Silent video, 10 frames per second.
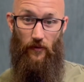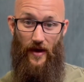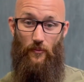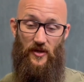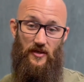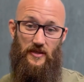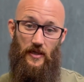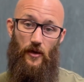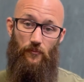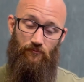that because it
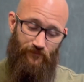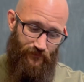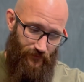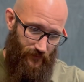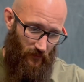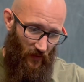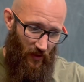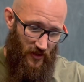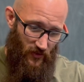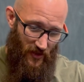
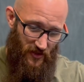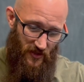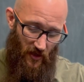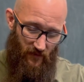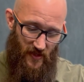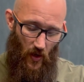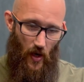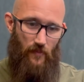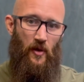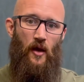stretches us over
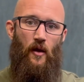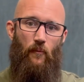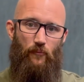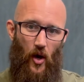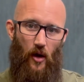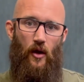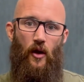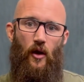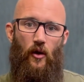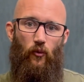time, but
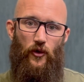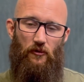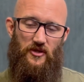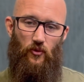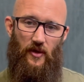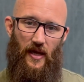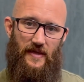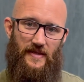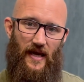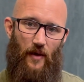we also wanna get
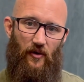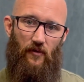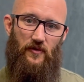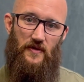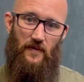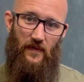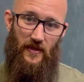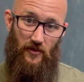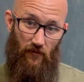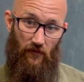into the habit of using
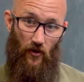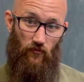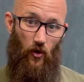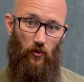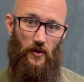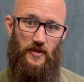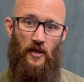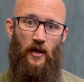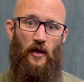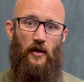things like foam rollers
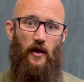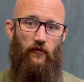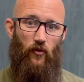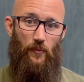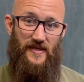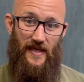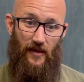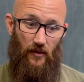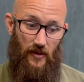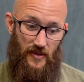if we're
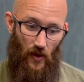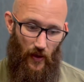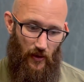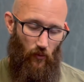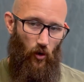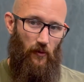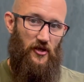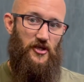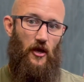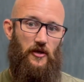particularly tight. And what I'm gonna
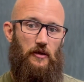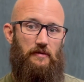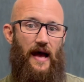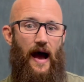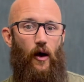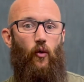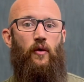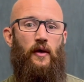show you now